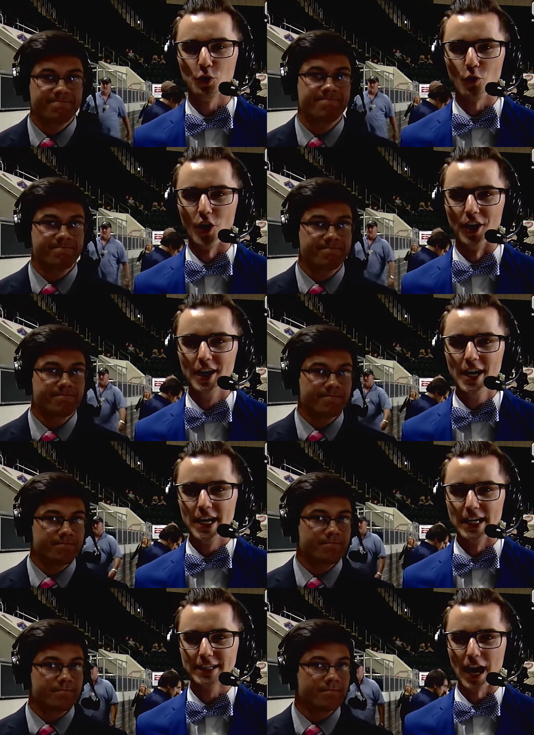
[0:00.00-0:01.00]
Speaker 1: and one
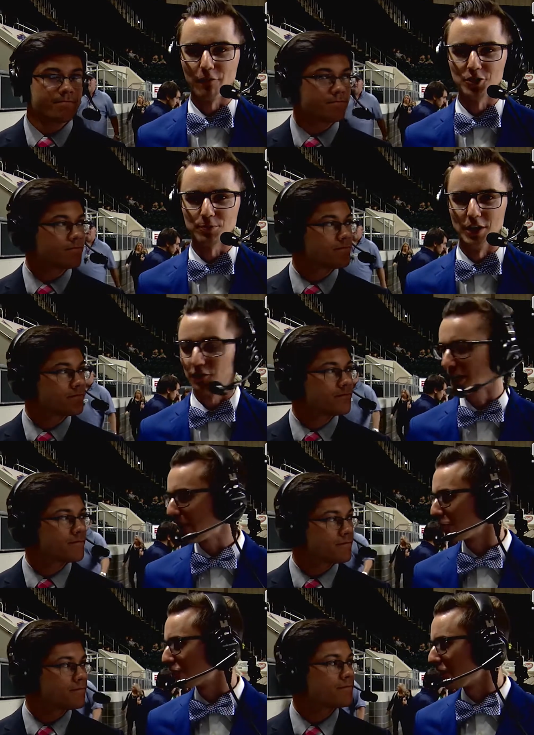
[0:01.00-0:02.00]
in conference play. For
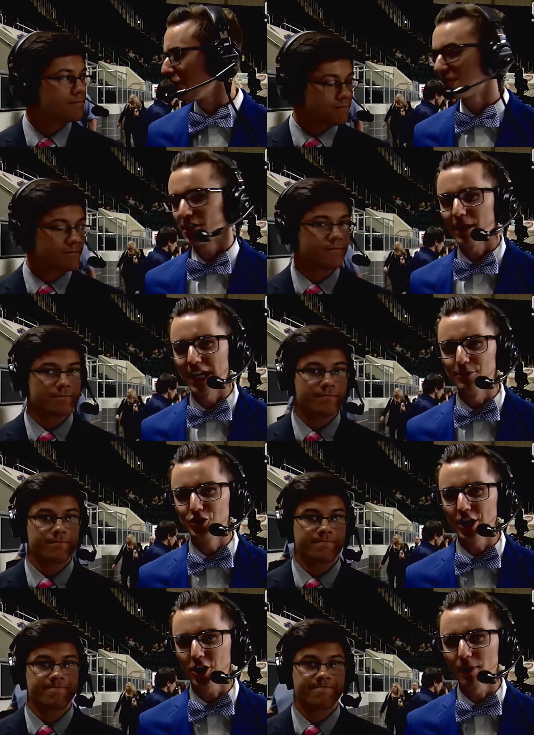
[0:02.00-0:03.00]
Gabriel Genovesi, my name's
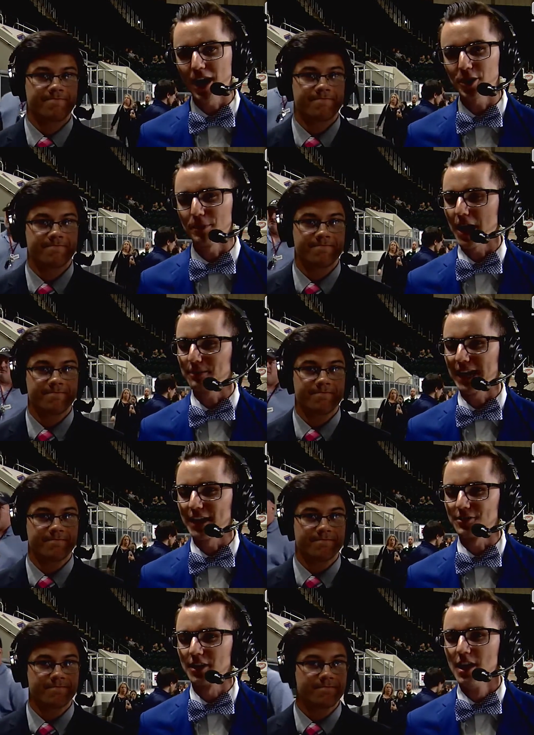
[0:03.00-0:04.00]
Jake Hromada. The
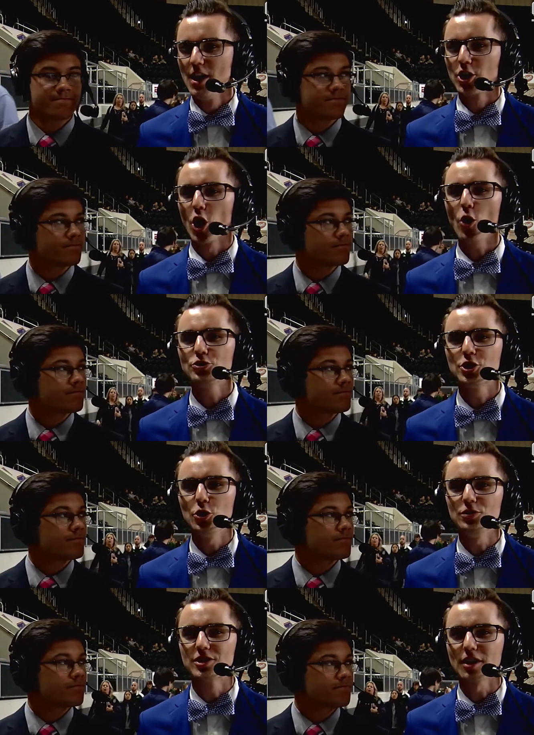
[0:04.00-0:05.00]
Bobcats go
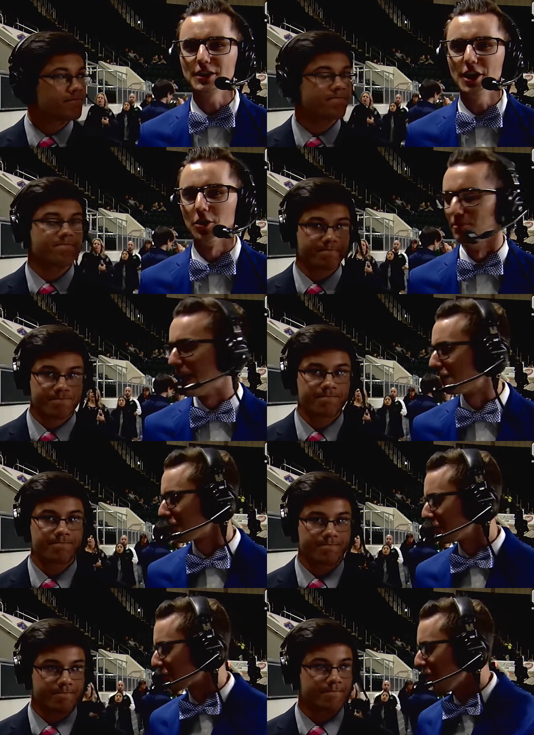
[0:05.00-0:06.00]
to Toledo. Have
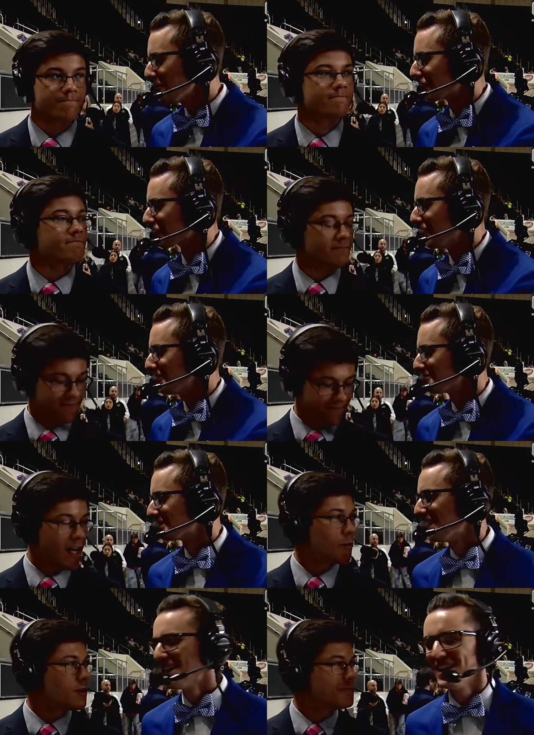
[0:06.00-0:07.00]
fun on the call, my friend.
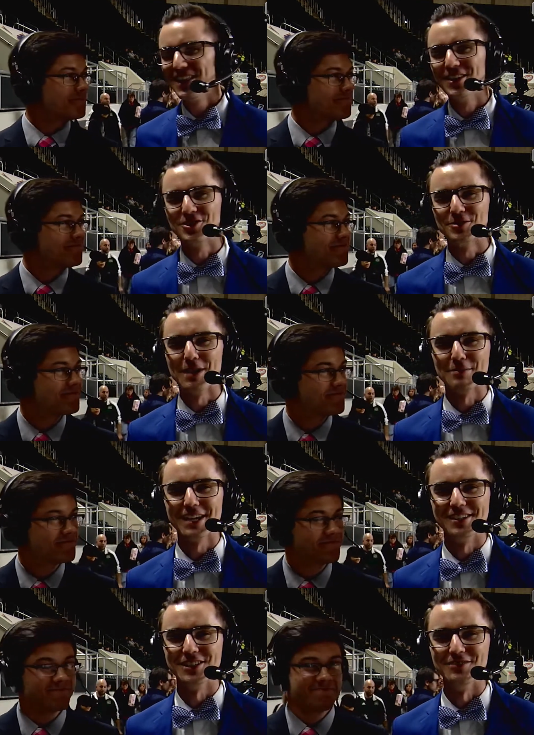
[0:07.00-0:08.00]
I will. This is
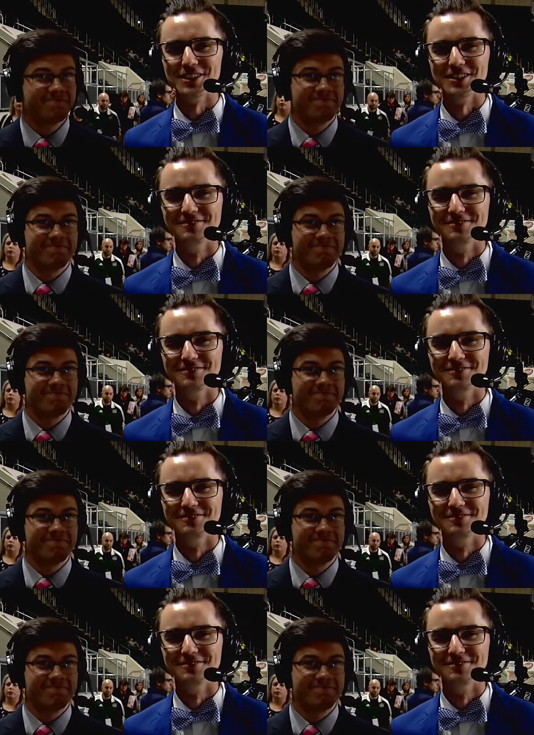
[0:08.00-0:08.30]
Bobcat TV.